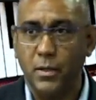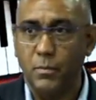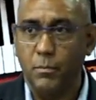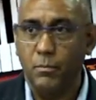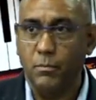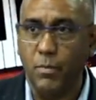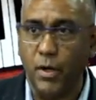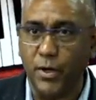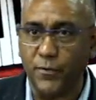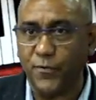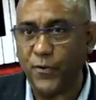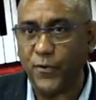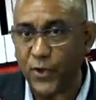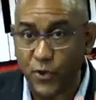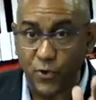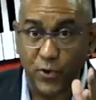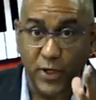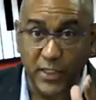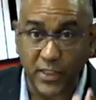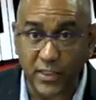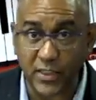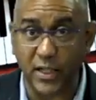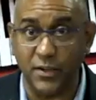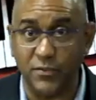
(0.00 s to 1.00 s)
But for the
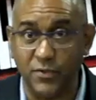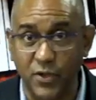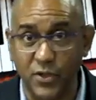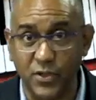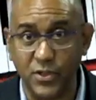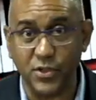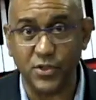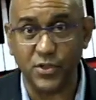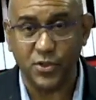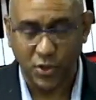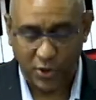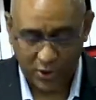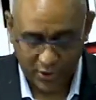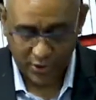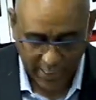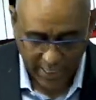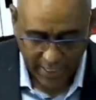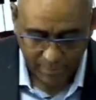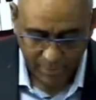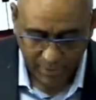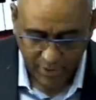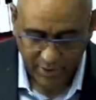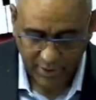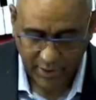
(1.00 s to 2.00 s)
rest of us, just like
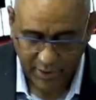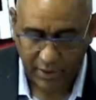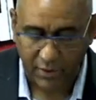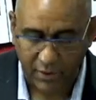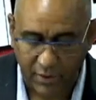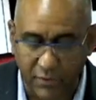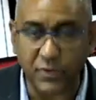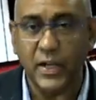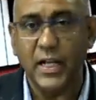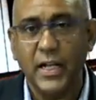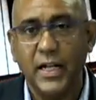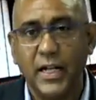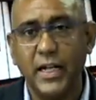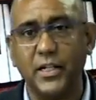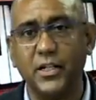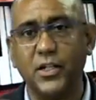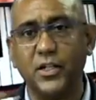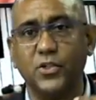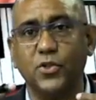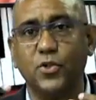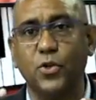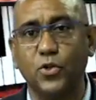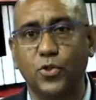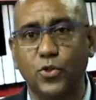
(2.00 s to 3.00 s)
myself, let us
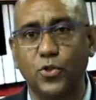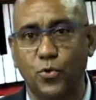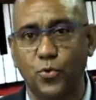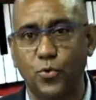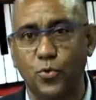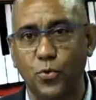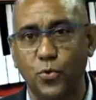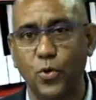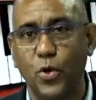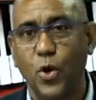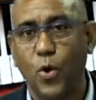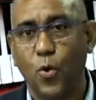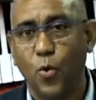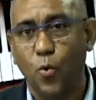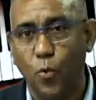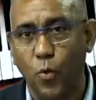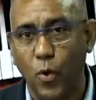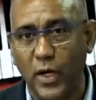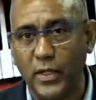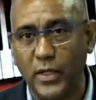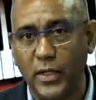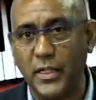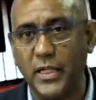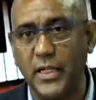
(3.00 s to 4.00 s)
go through
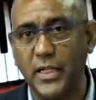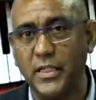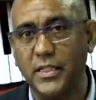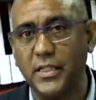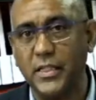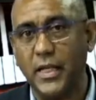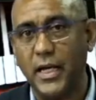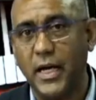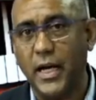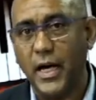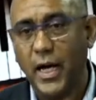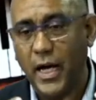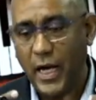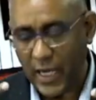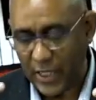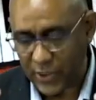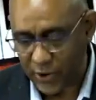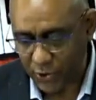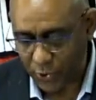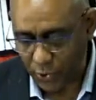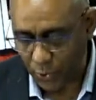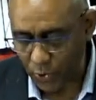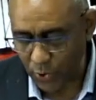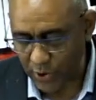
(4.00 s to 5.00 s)
what is
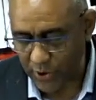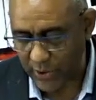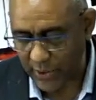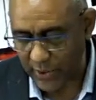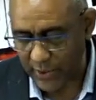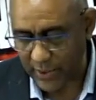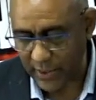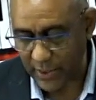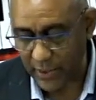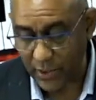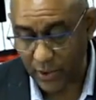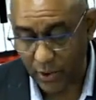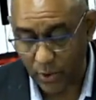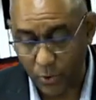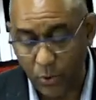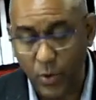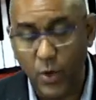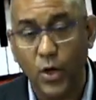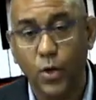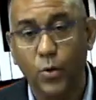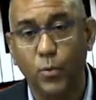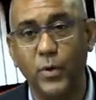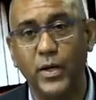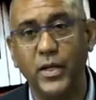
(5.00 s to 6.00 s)
associated now
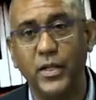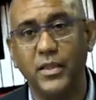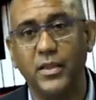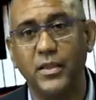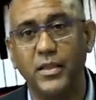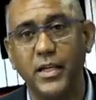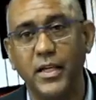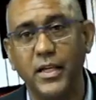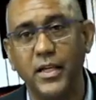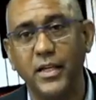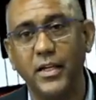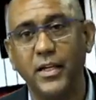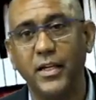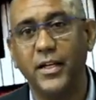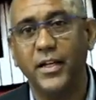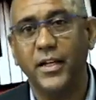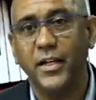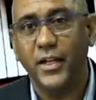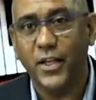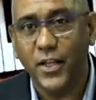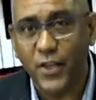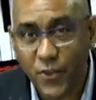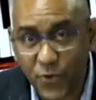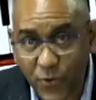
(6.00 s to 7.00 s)
with the
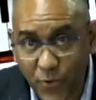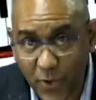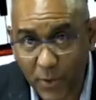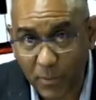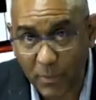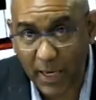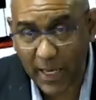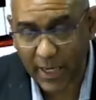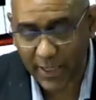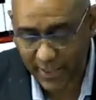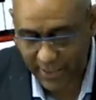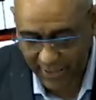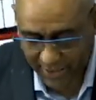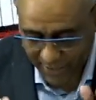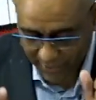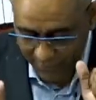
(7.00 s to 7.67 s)
three black keys.